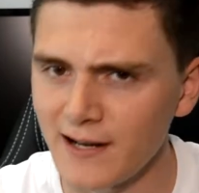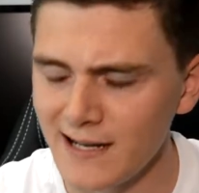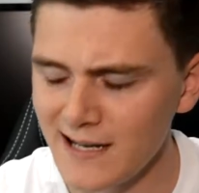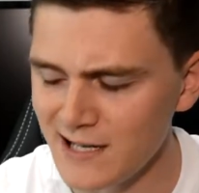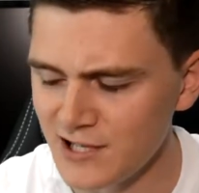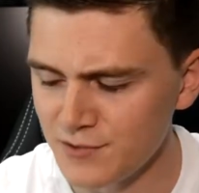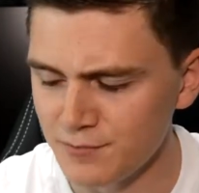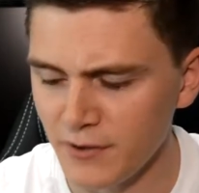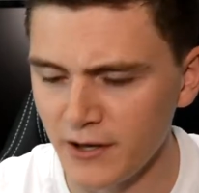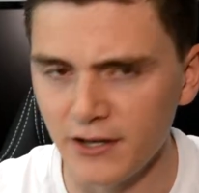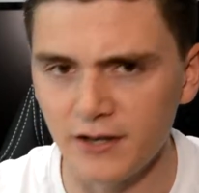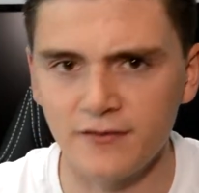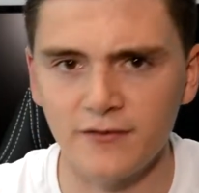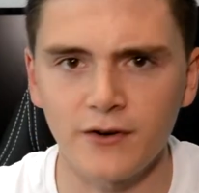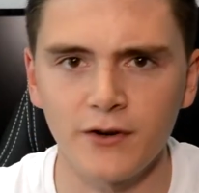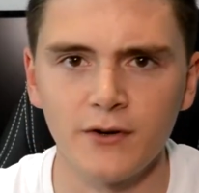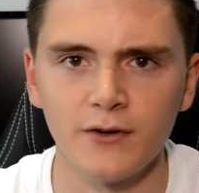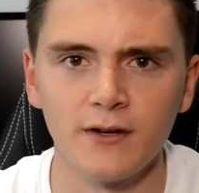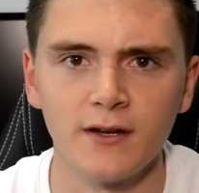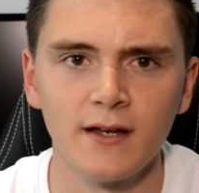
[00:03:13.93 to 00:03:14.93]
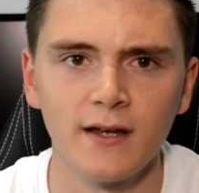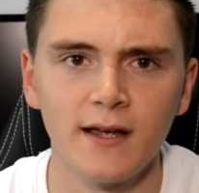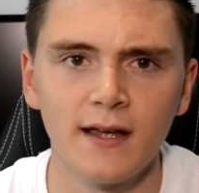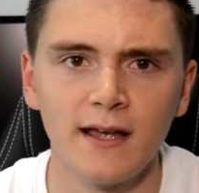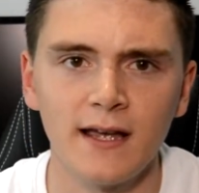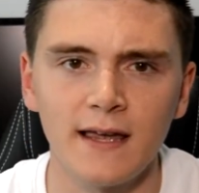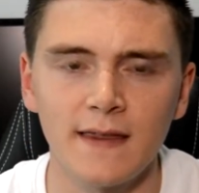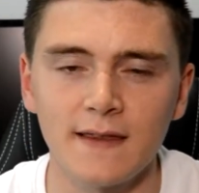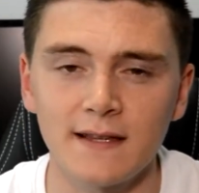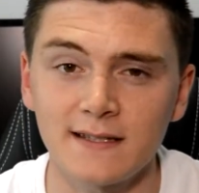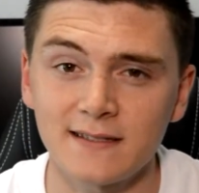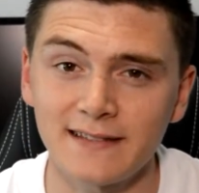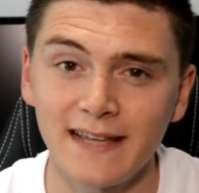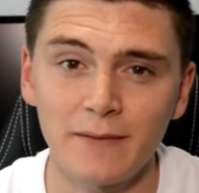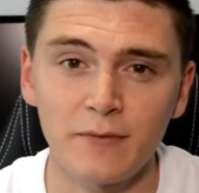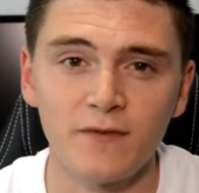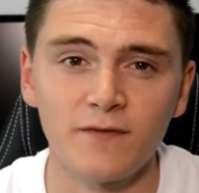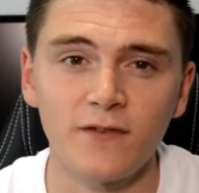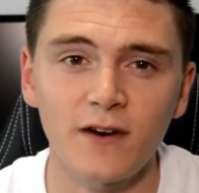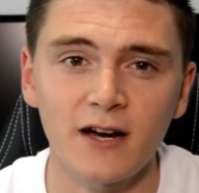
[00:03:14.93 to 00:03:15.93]
each microphone in the same
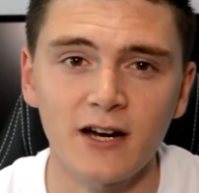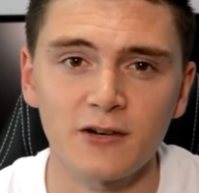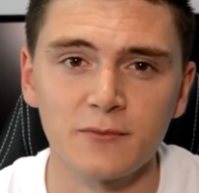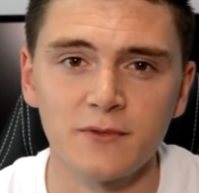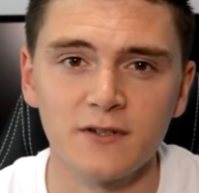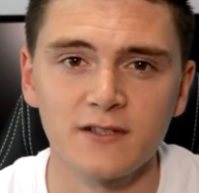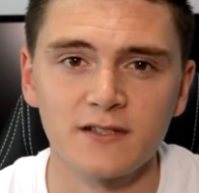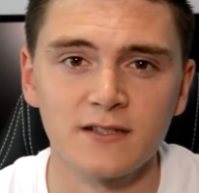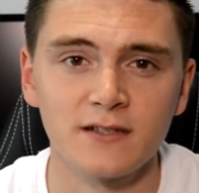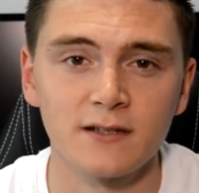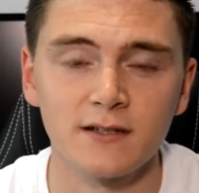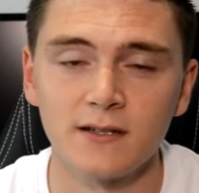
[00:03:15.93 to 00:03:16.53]
environments,